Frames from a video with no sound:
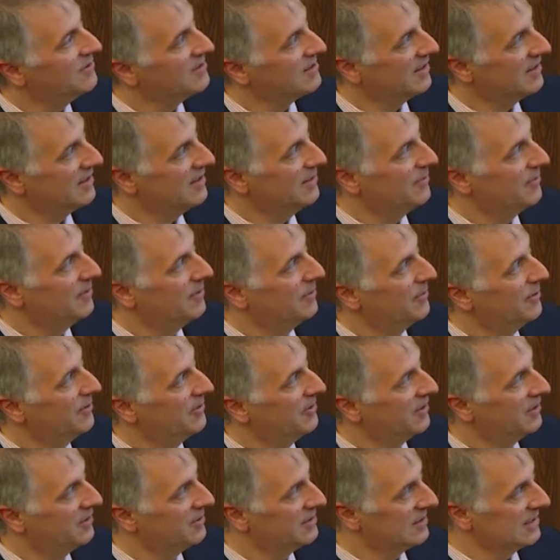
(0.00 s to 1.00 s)
sleep in the
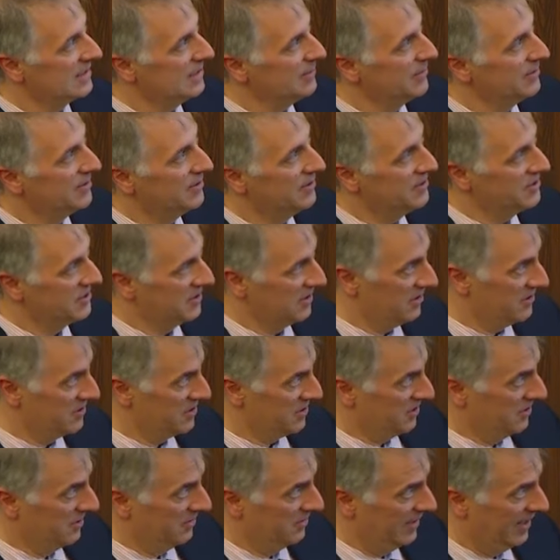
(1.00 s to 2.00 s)
period called sleep inertia. I'll
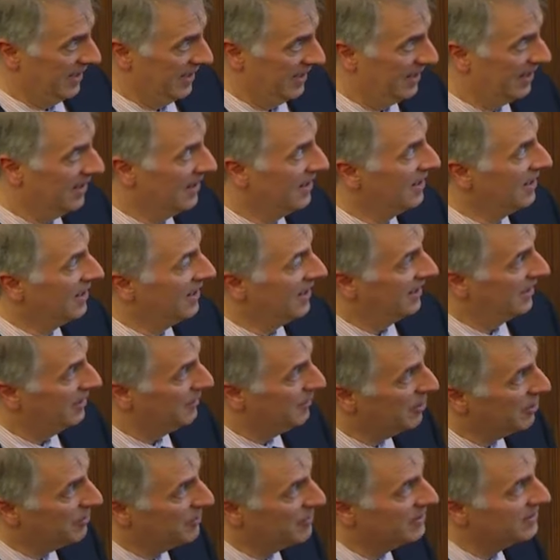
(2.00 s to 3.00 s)
show you that in a
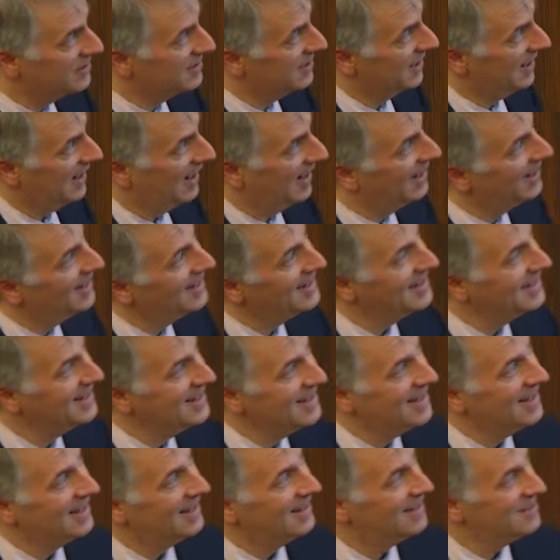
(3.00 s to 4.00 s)
moment. And
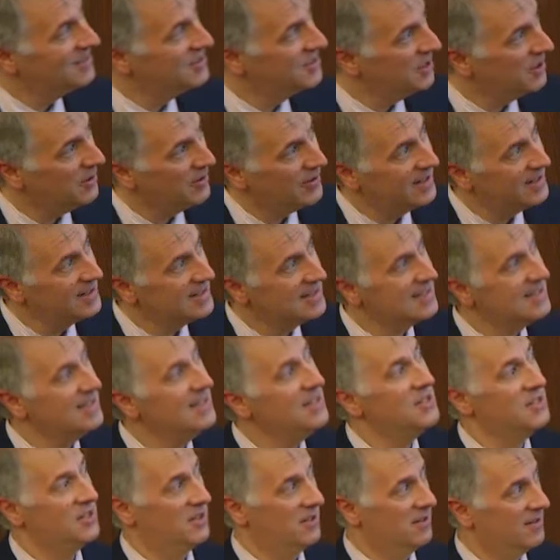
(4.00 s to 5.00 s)
general
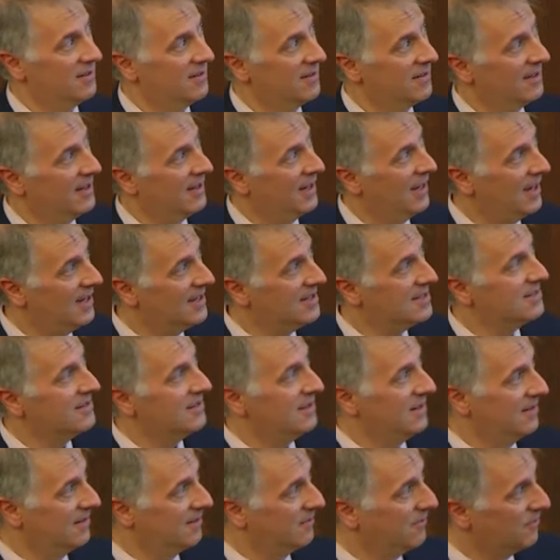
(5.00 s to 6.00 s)
anesthesia has
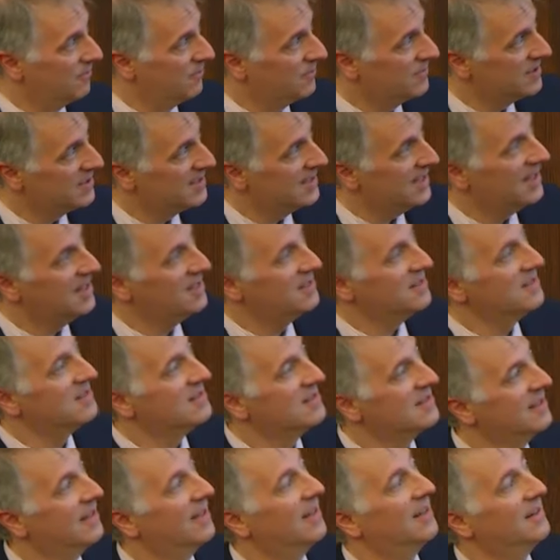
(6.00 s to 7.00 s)
stages
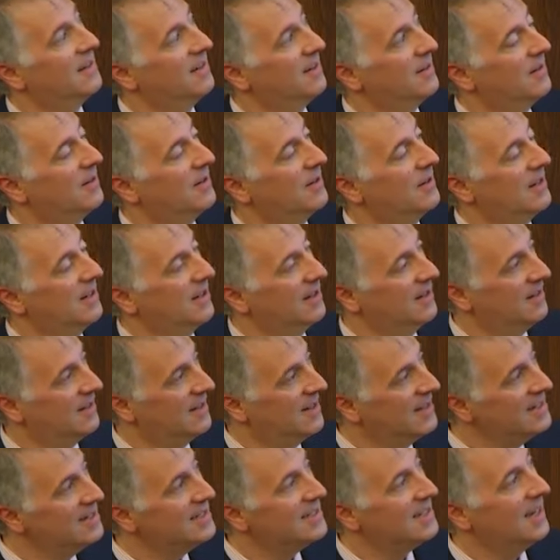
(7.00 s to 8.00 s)
that in
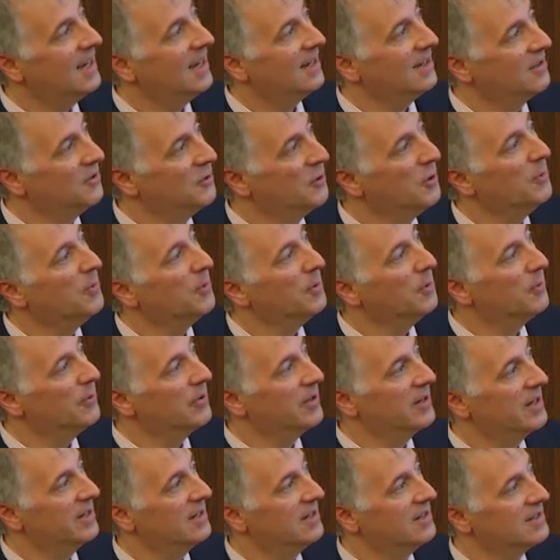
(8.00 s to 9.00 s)
intact normal
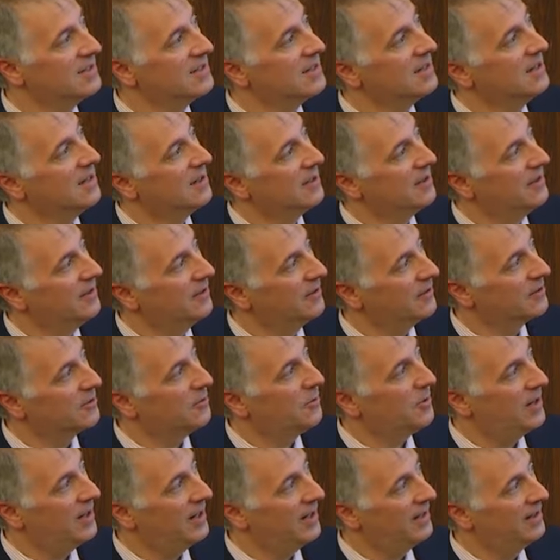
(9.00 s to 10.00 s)
brains that are
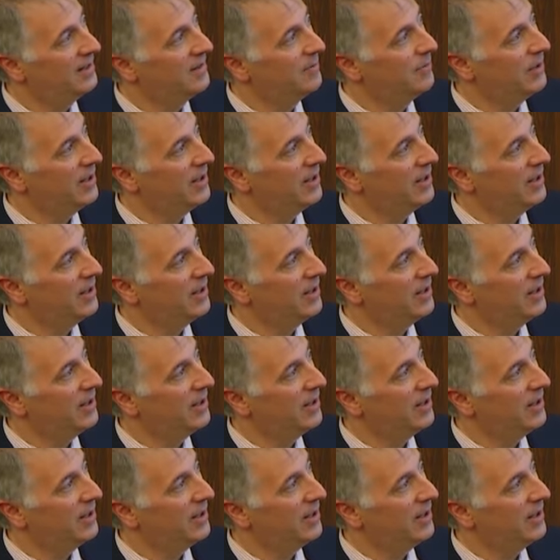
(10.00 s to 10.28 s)
quieted